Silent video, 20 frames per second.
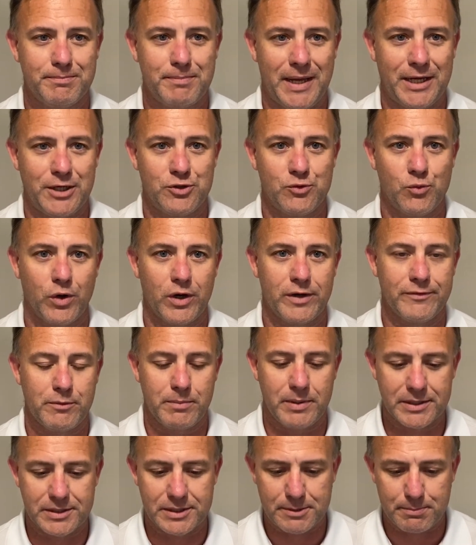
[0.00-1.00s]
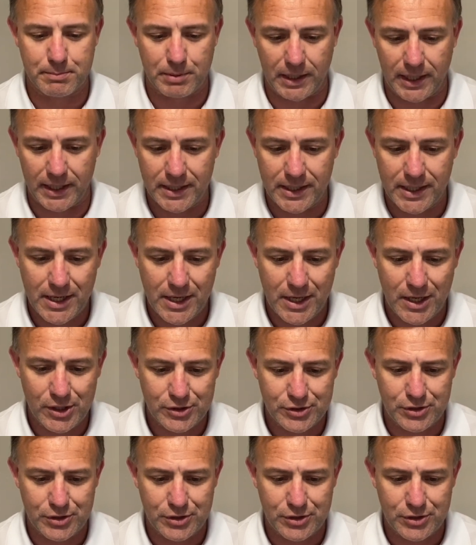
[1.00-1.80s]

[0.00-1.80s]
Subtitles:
page one of a business plan.